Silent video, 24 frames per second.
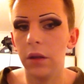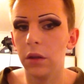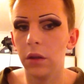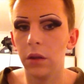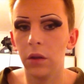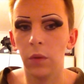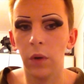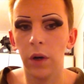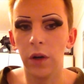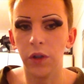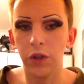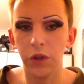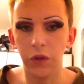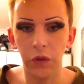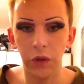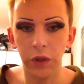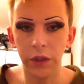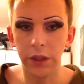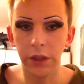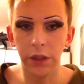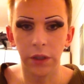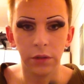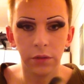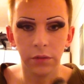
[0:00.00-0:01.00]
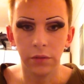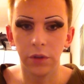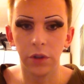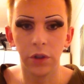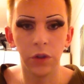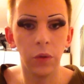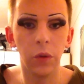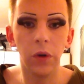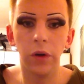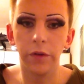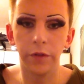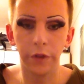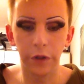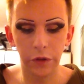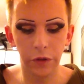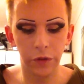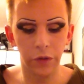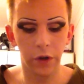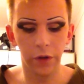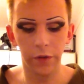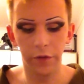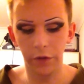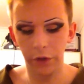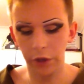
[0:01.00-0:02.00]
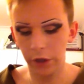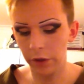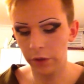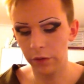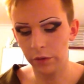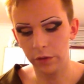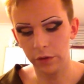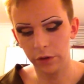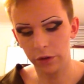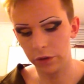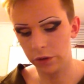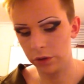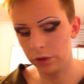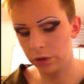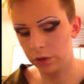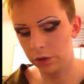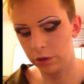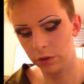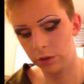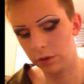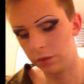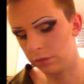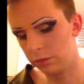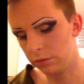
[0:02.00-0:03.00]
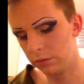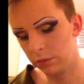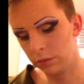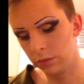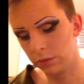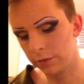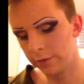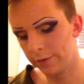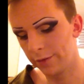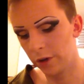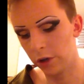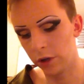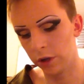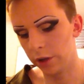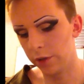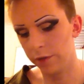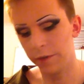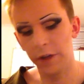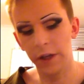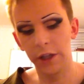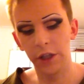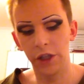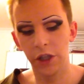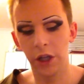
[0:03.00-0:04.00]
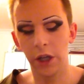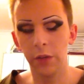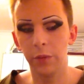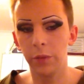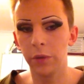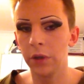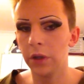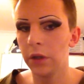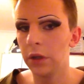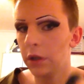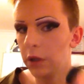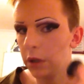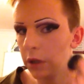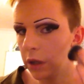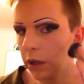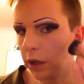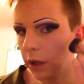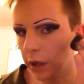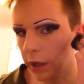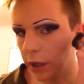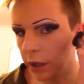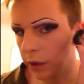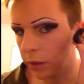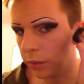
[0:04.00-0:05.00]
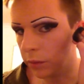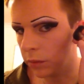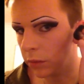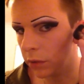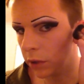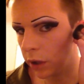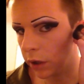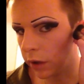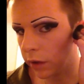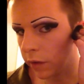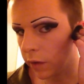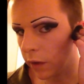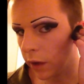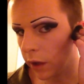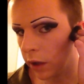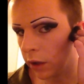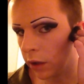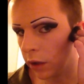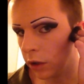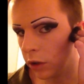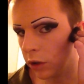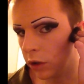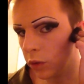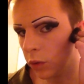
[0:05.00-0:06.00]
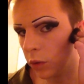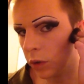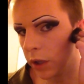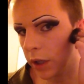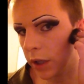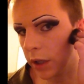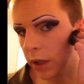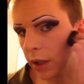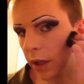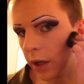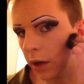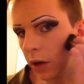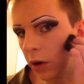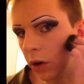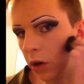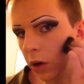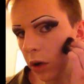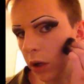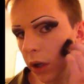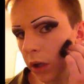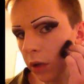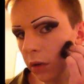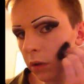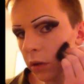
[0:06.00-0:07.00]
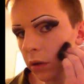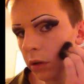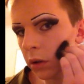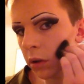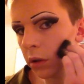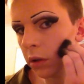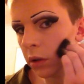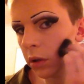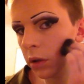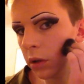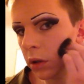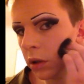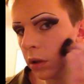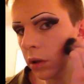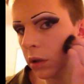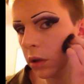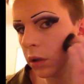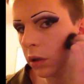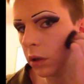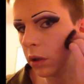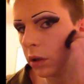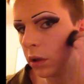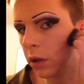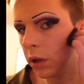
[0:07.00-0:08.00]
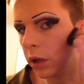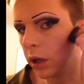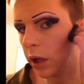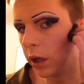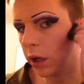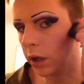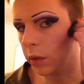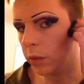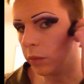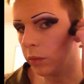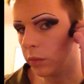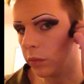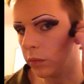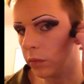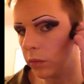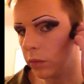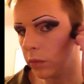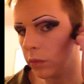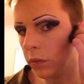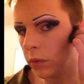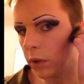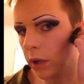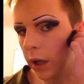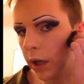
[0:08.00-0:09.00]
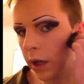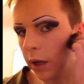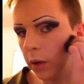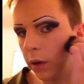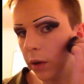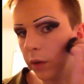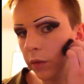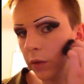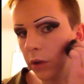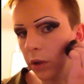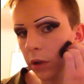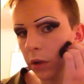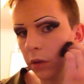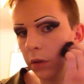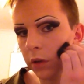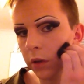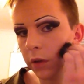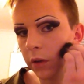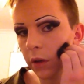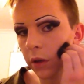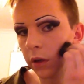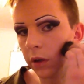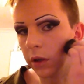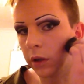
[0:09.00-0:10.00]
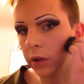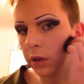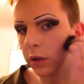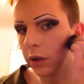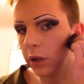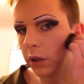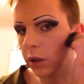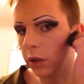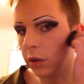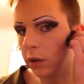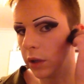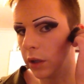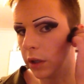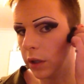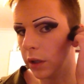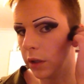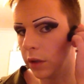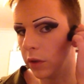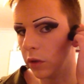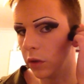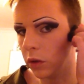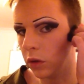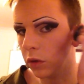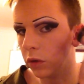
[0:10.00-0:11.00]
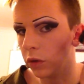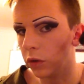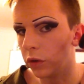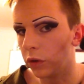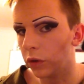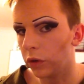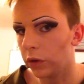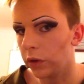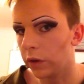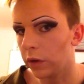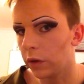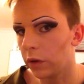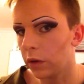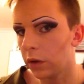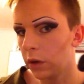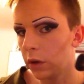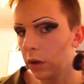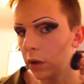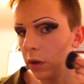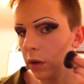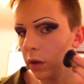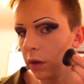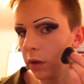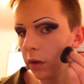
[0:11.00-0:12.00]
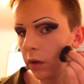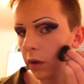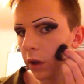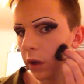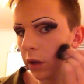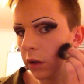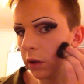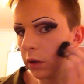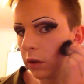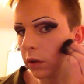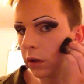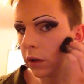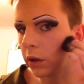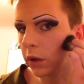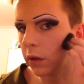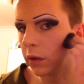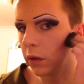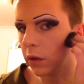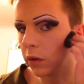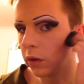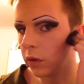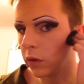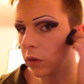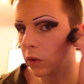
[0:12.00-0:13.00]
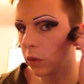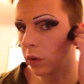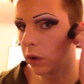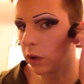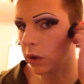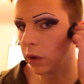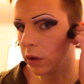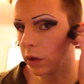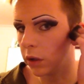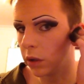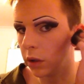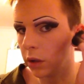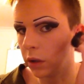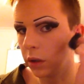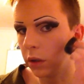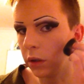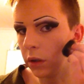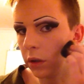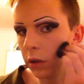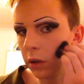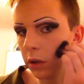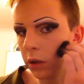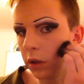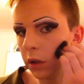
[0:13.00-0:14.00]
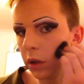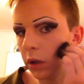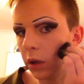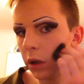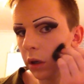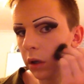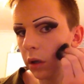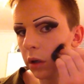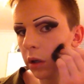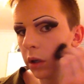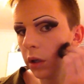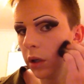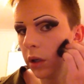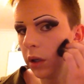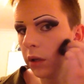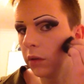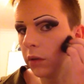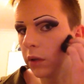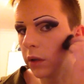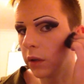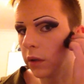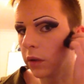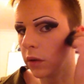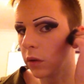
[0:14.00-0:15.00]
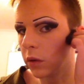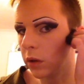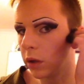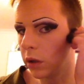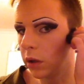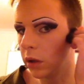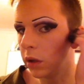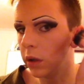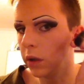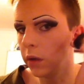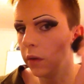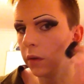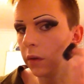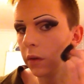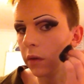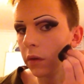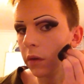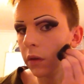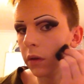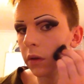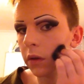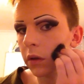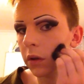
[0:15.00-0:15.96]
The world's your oyster. Do what feels right for you. Follow your face shape. Like I say, you just want it in that hollow. However you decide to do it is your choice. So that looks quite dark now, that's quite nice.